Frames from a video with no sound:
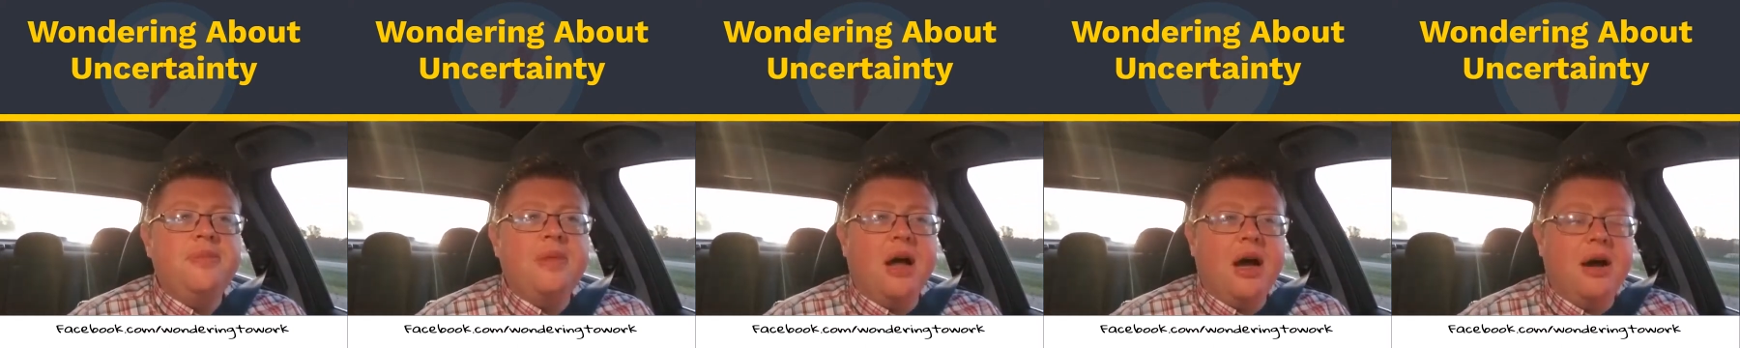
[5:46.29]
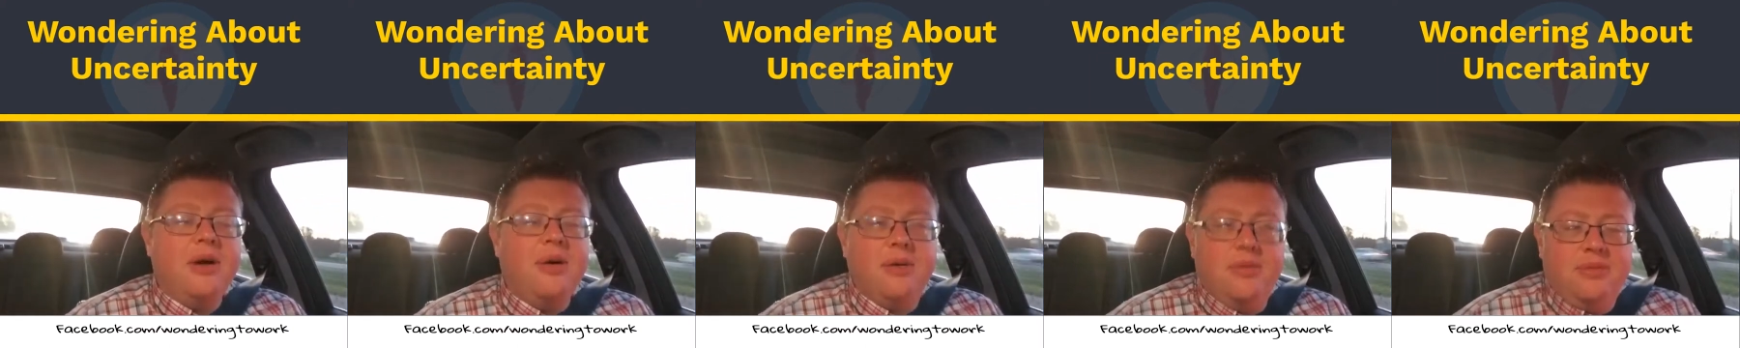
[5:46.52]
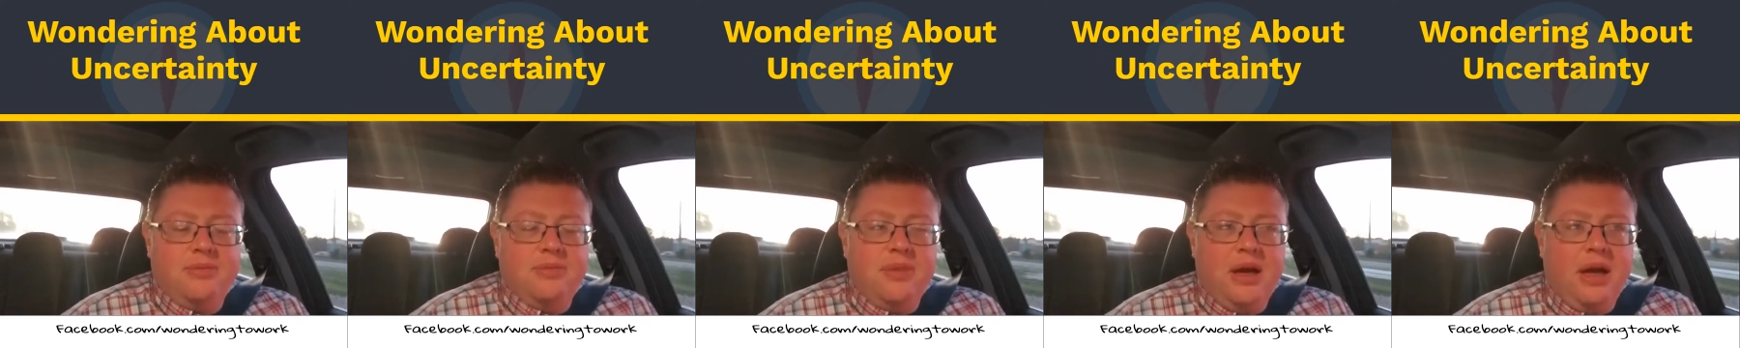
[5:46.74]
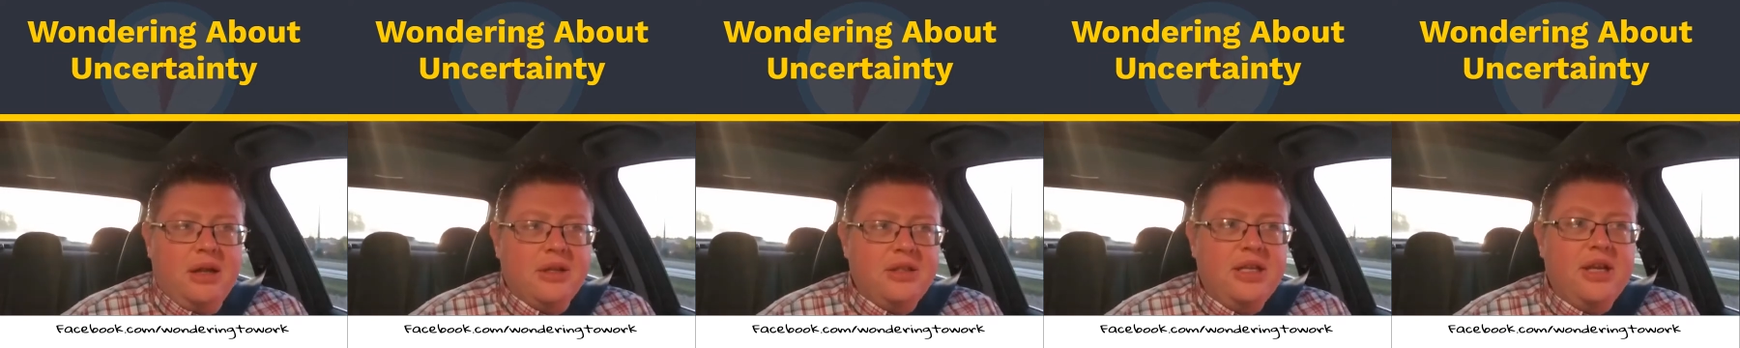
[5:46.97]

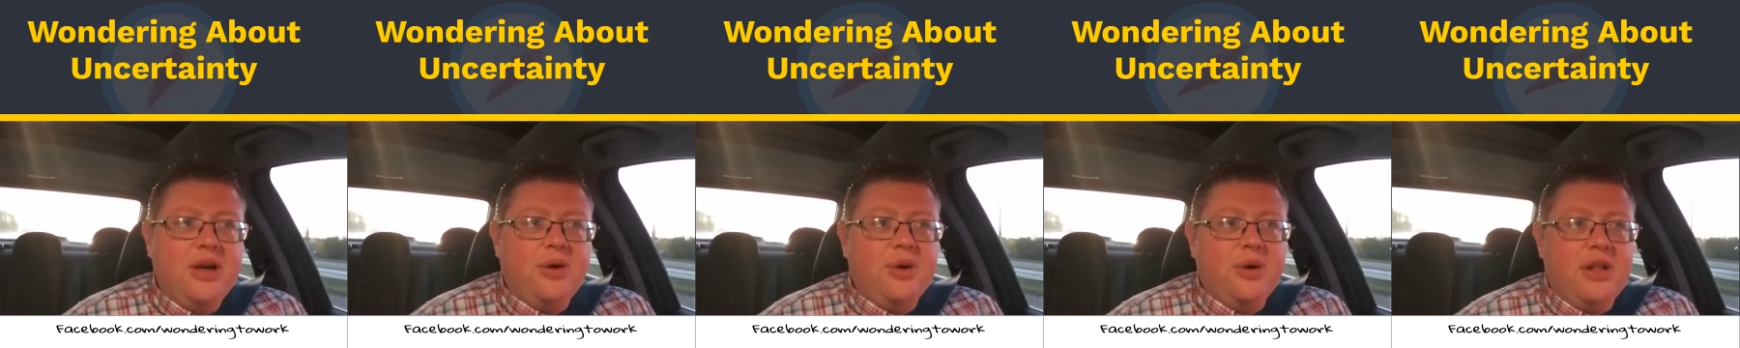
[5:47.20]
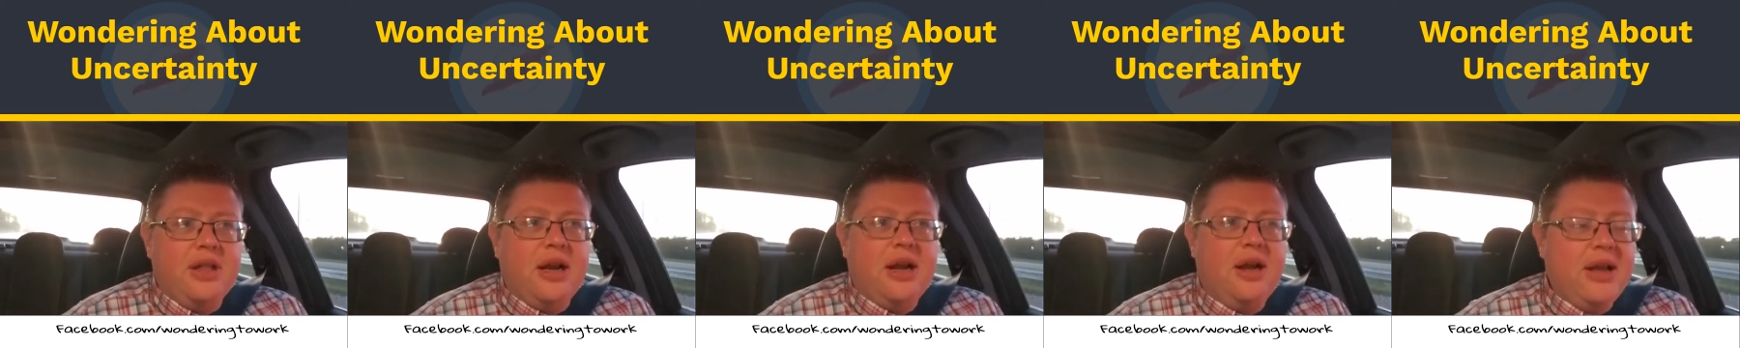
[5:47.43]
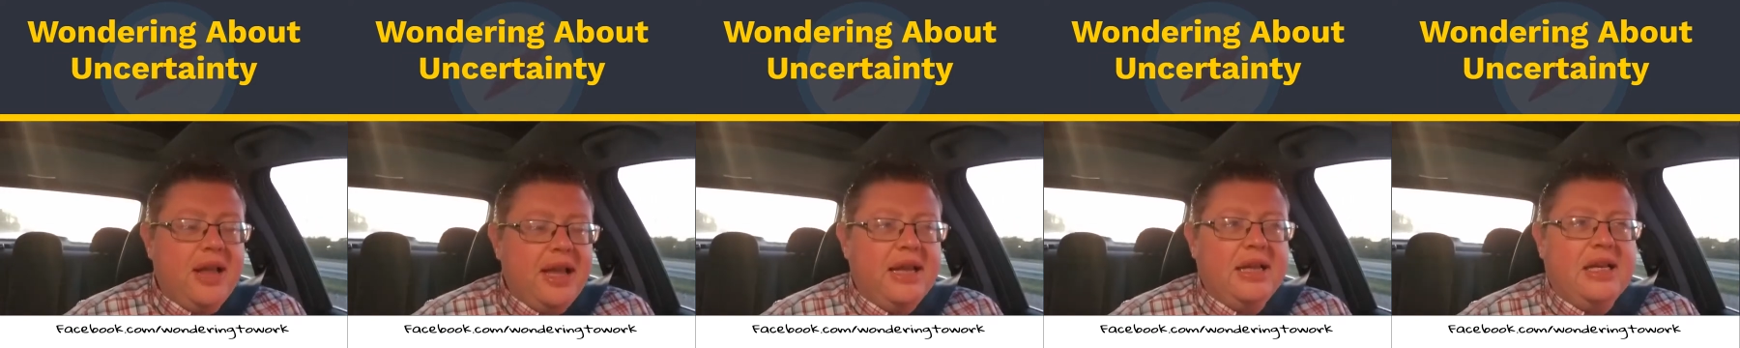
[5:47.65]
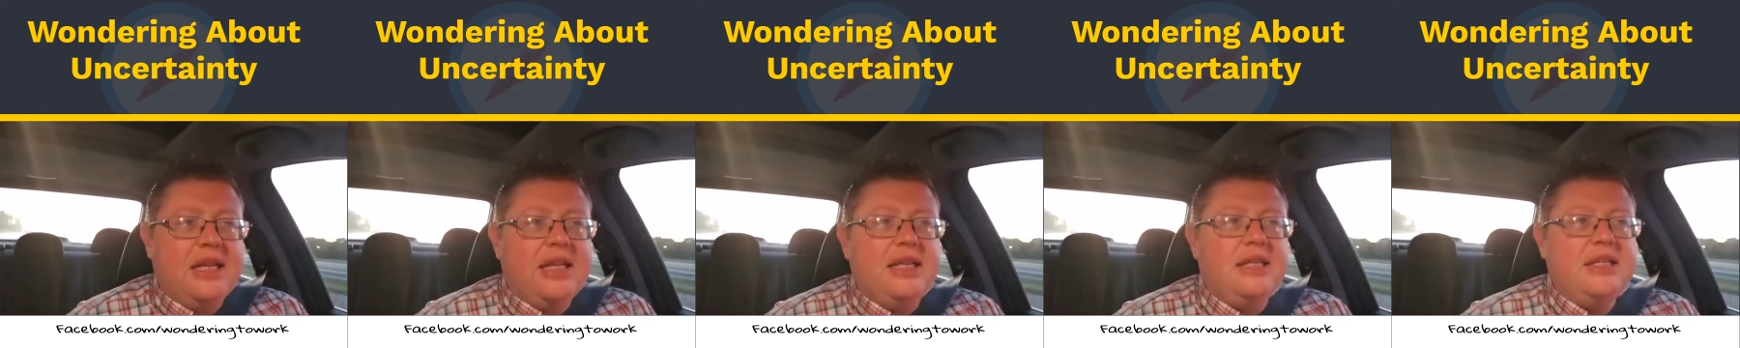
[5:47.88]
I'll deal with it. I'll
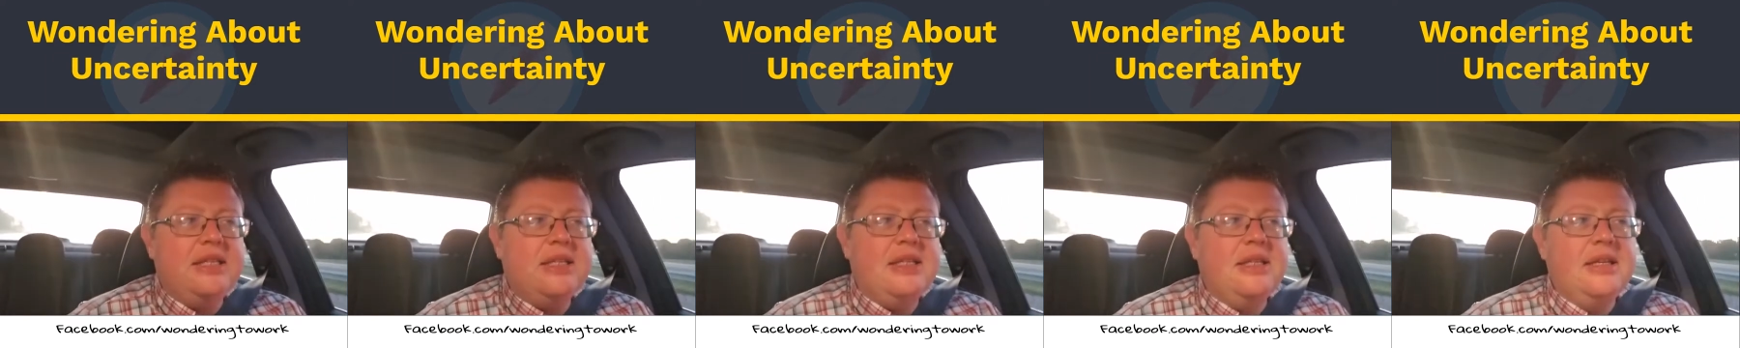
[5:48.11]
handle it.